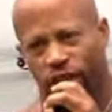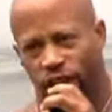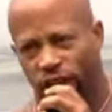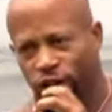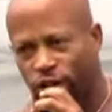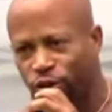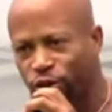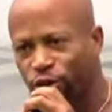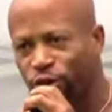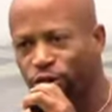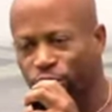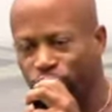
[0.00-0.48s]

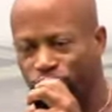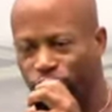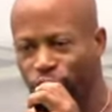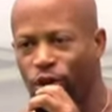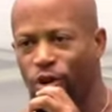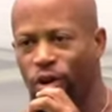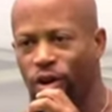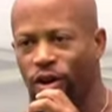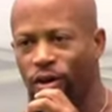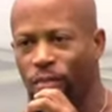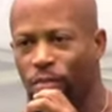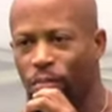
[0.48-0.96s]
think you could
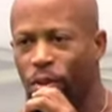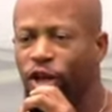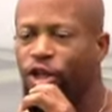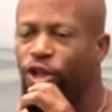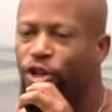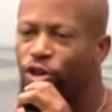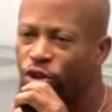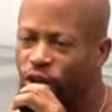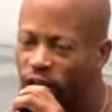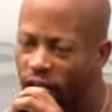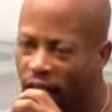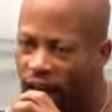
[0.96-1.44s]
do it,
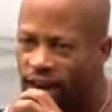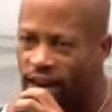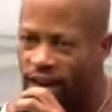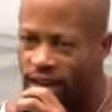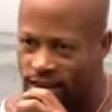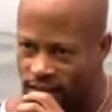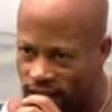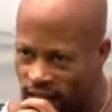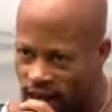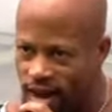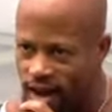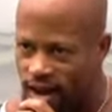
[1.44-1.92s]
but you got
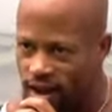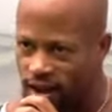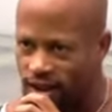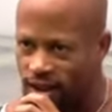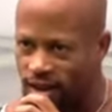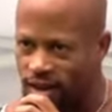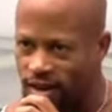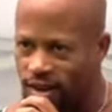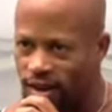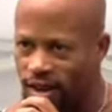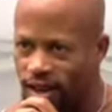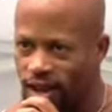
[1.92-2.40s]
it
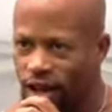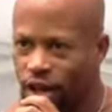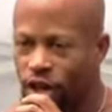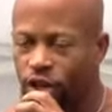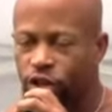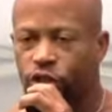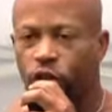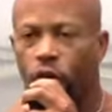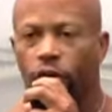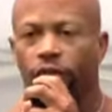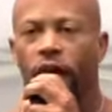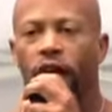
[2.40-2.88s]
done.
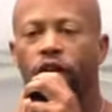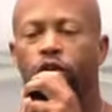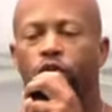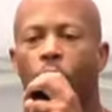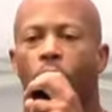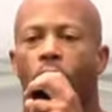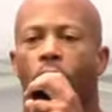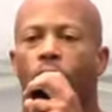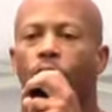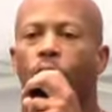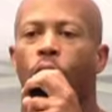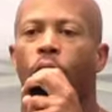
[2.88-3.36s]
So that's
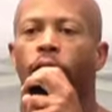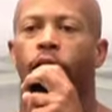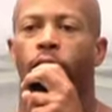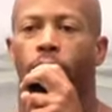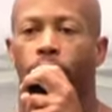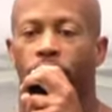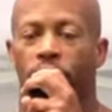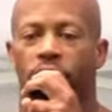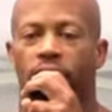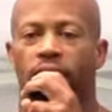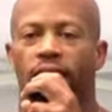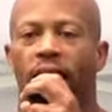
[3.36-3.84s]
why I
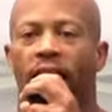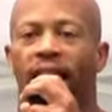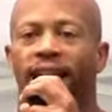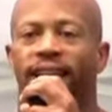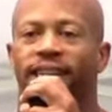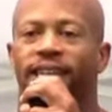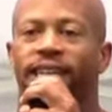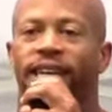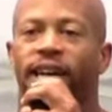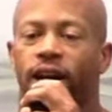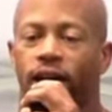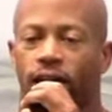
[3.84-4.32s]
recommend,
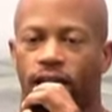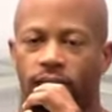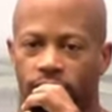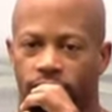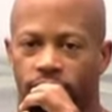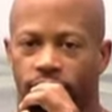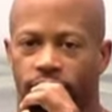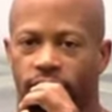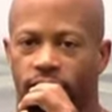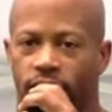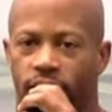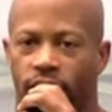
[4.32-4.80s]

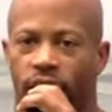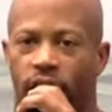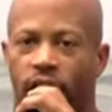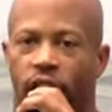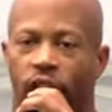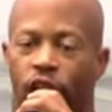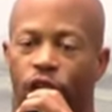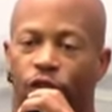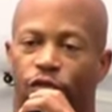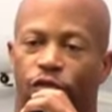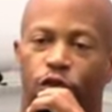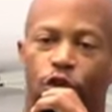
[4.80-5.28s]
ideally,
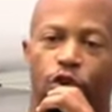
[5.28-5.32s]
if